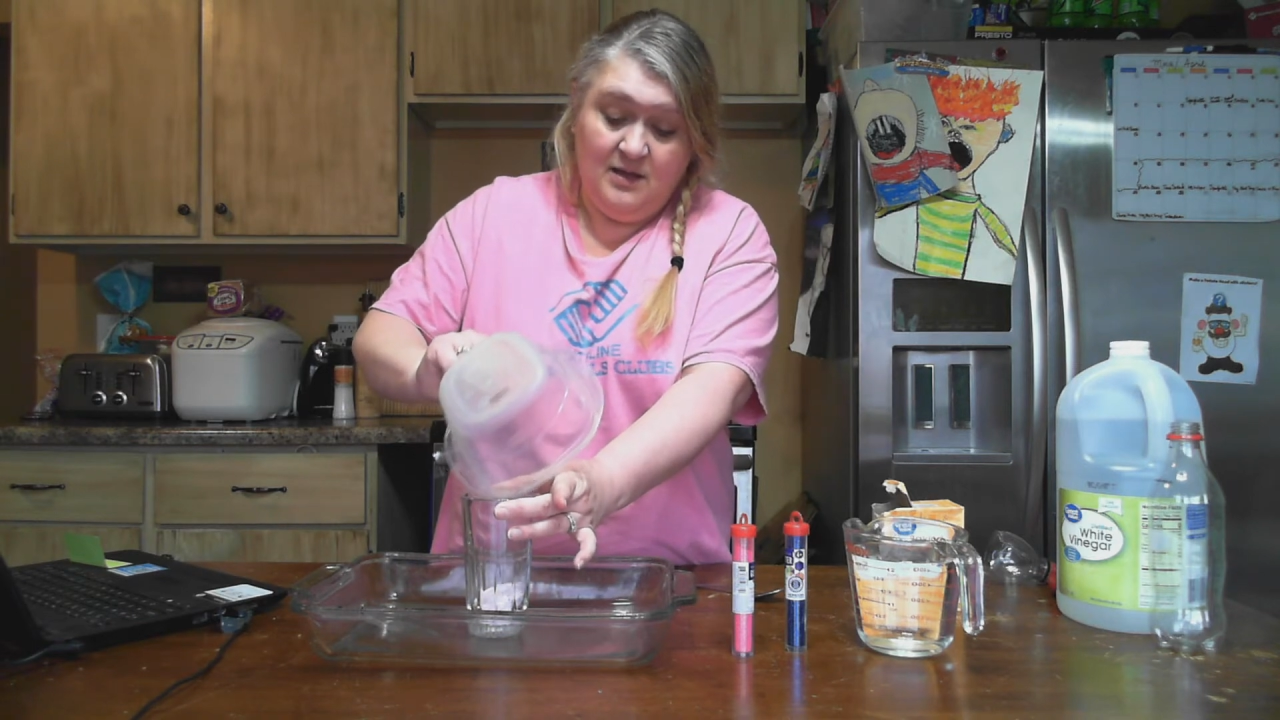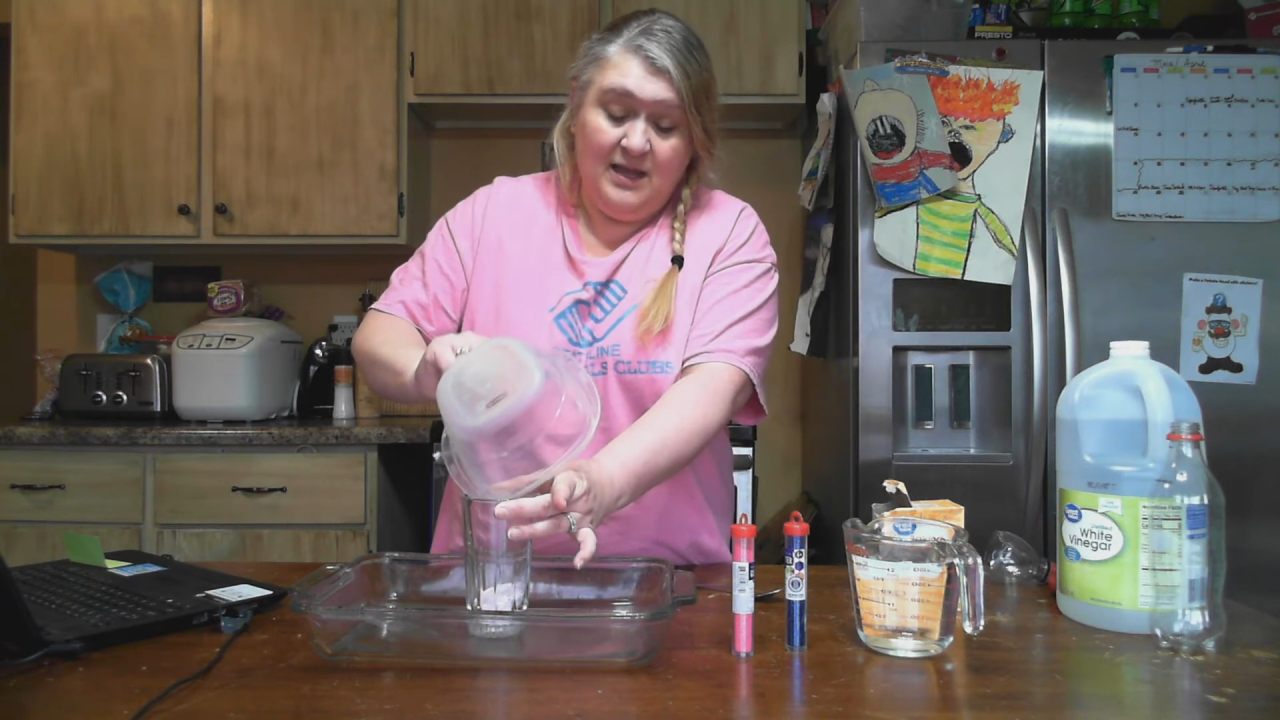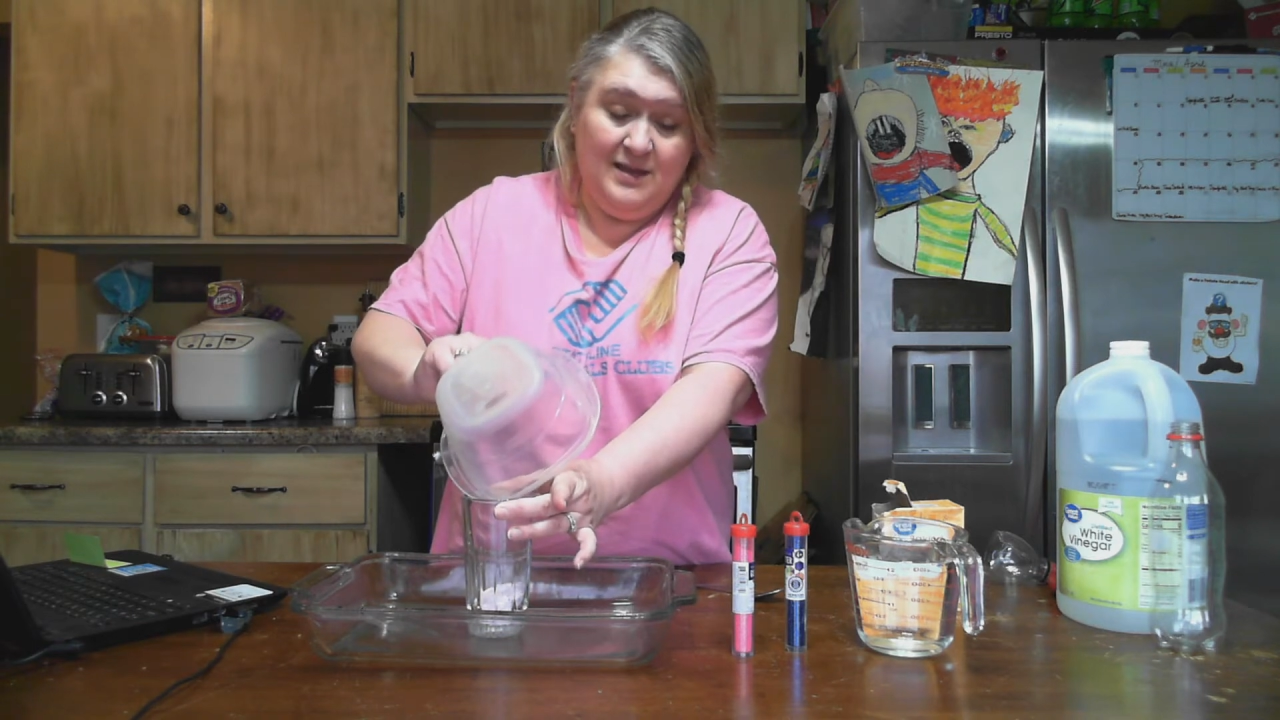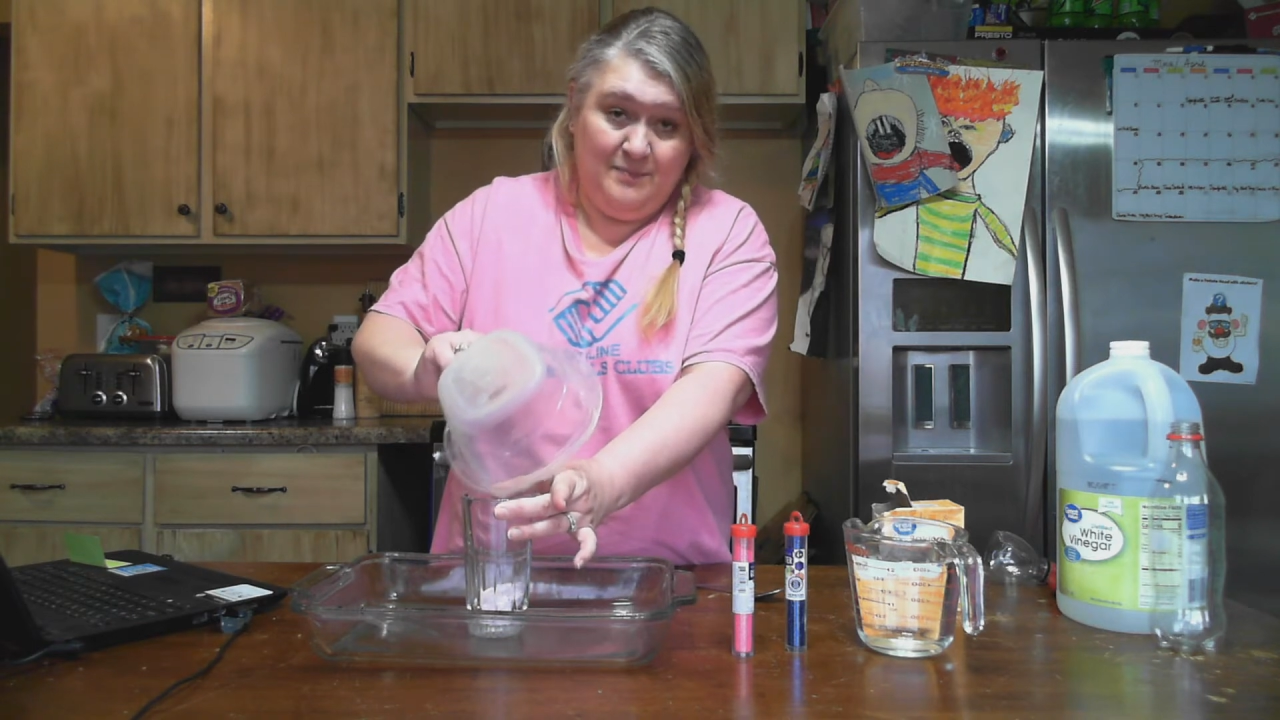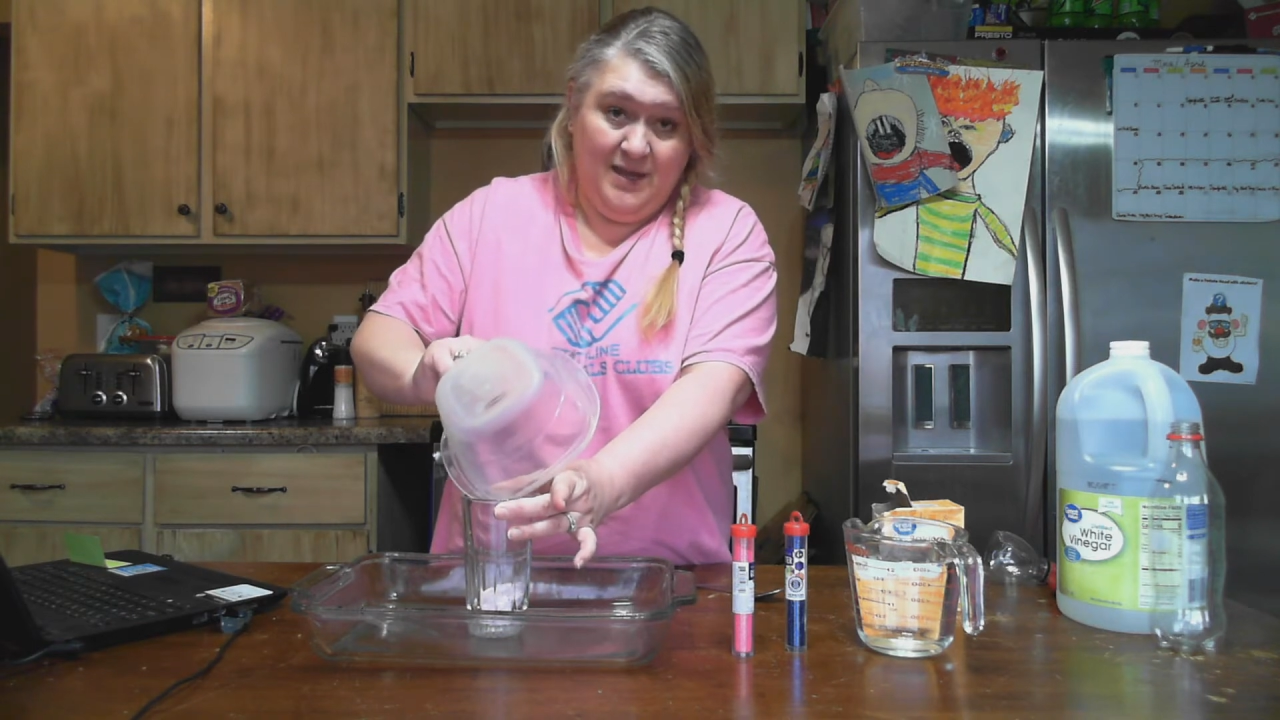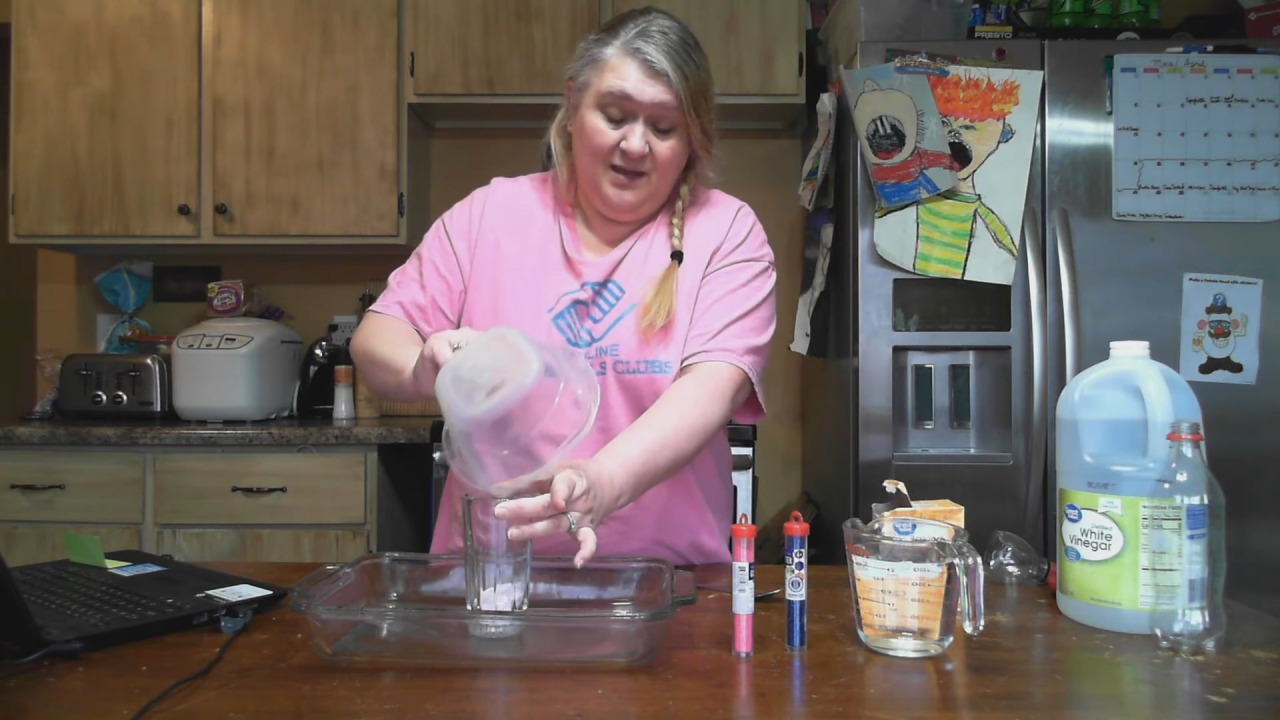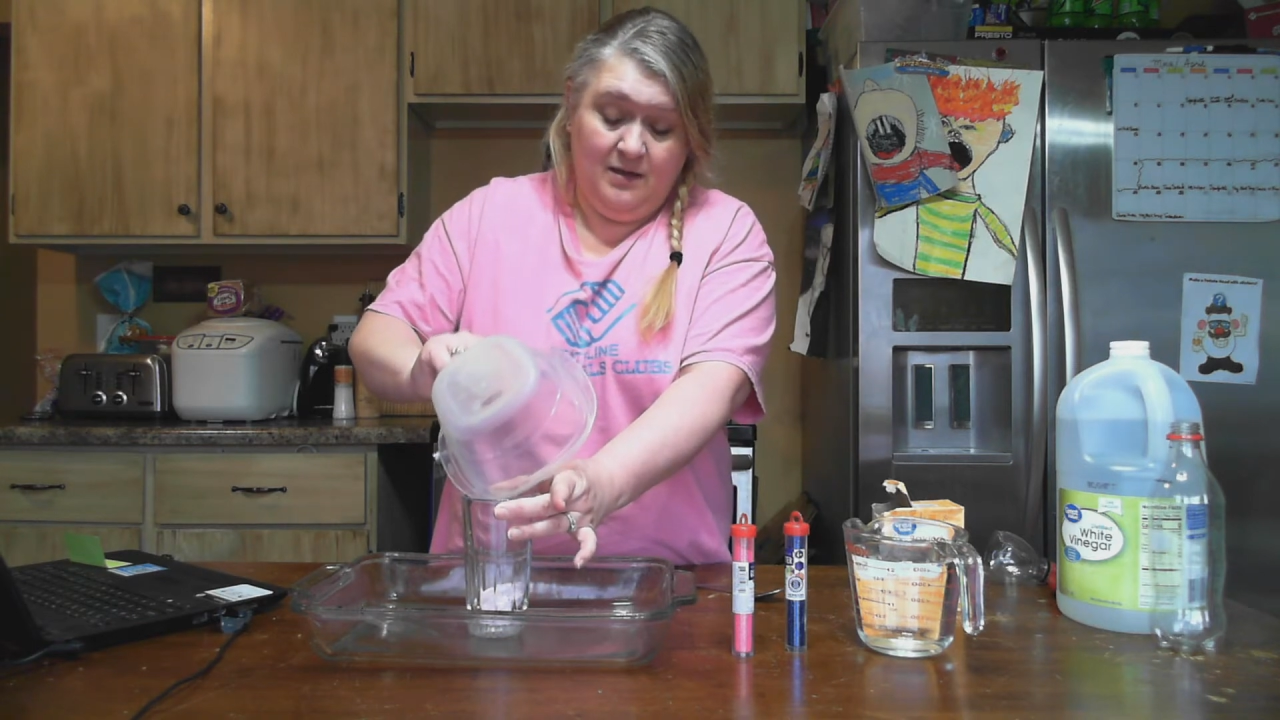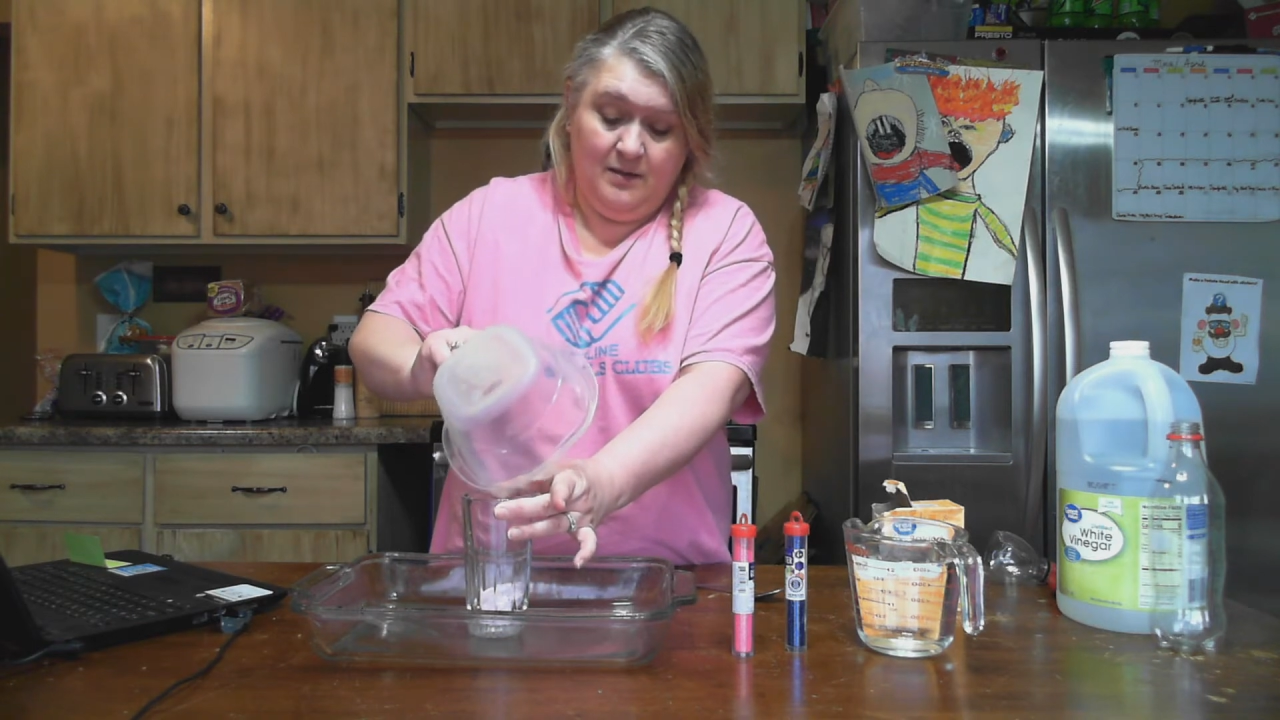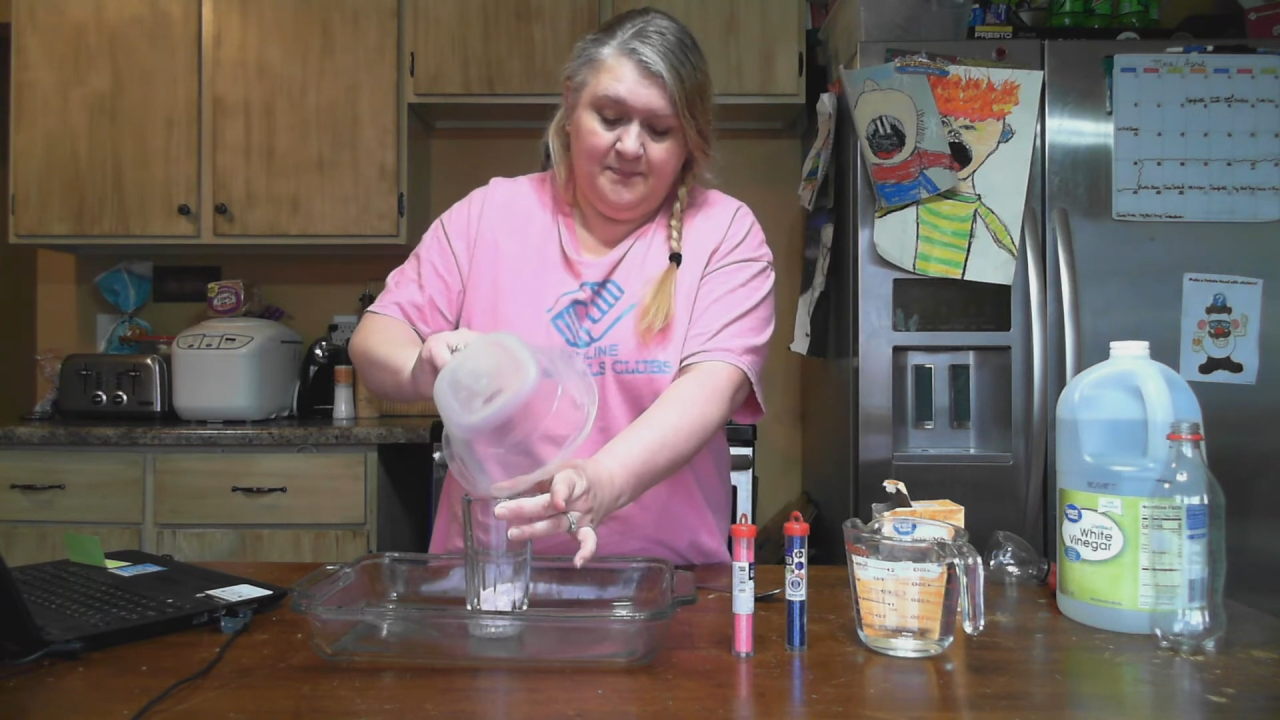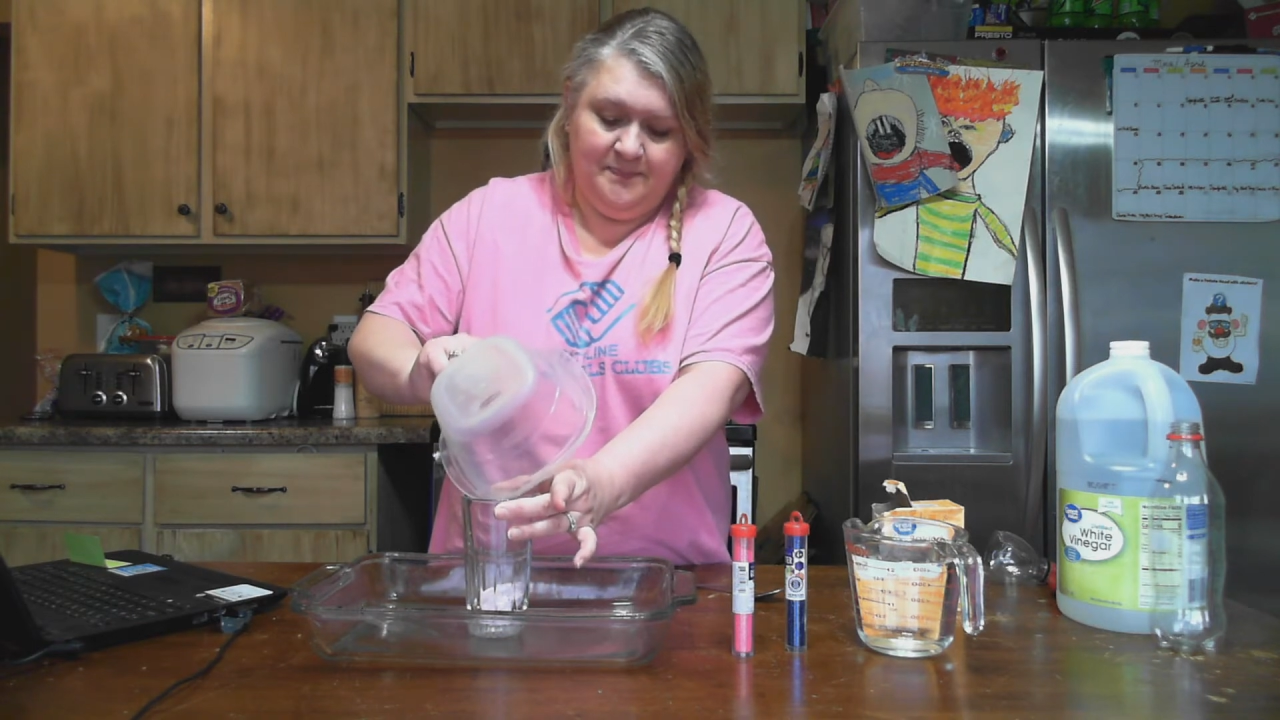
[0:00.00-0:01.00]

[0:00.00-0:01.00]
in my cup.